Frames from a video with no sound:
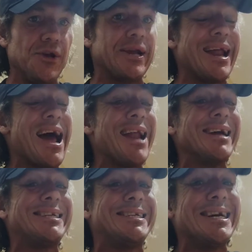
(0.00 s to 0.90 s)
You can add
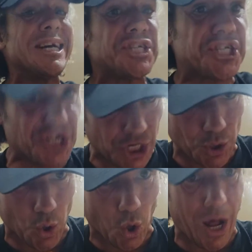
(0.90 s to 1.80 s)

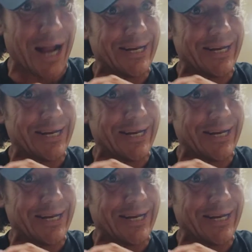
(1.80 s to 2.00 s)
additional